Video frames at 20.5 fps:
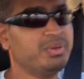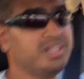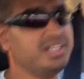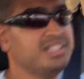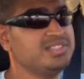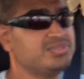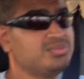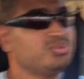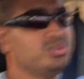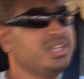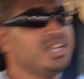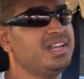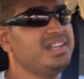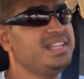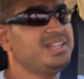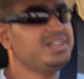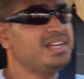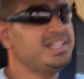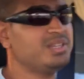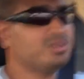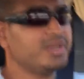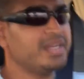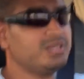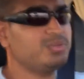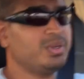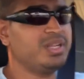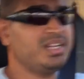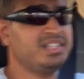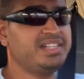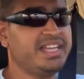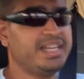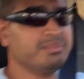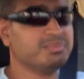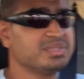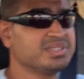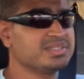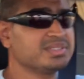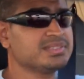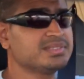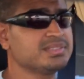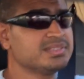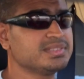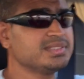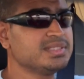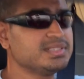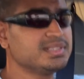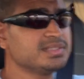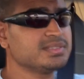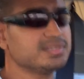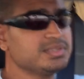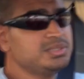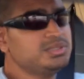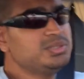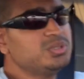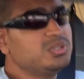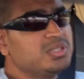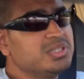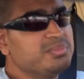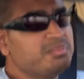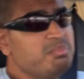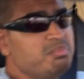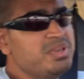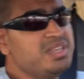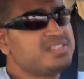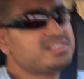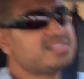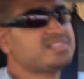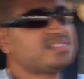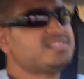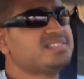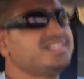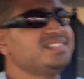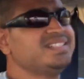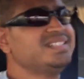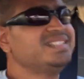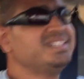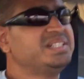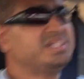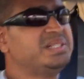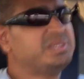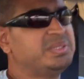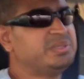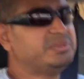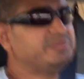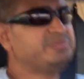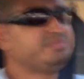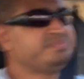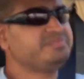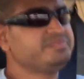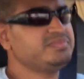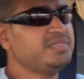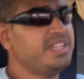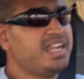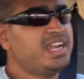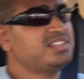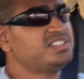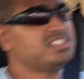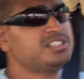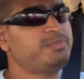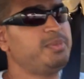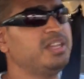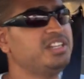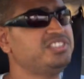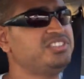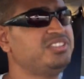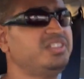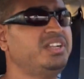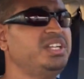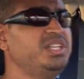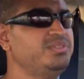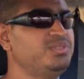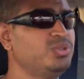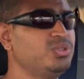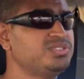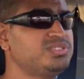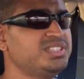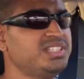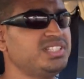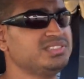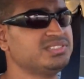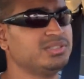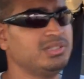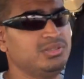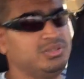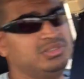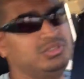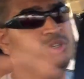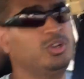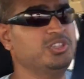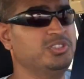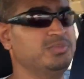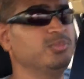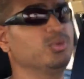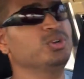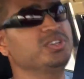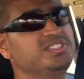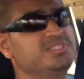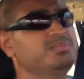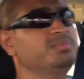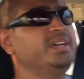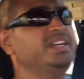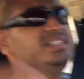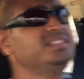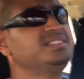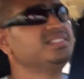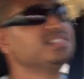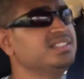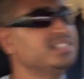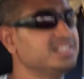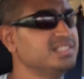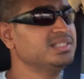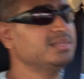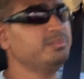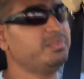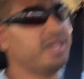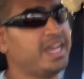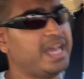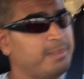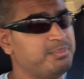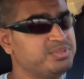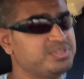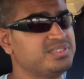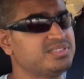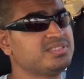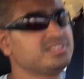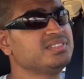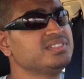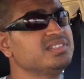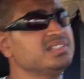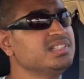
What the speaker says: but it's really, really quite well damped. You don't miss air suspension, any of those things, although the Dodge boys might perhaps